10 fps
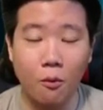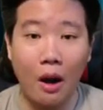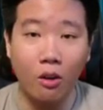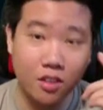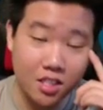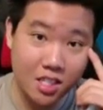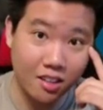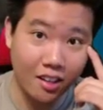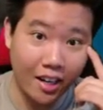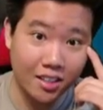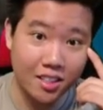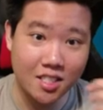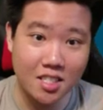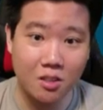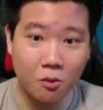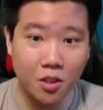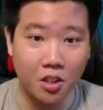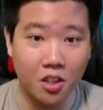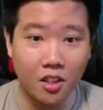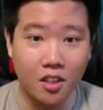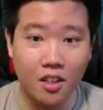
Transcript: Wow, this is a lot. This is really good.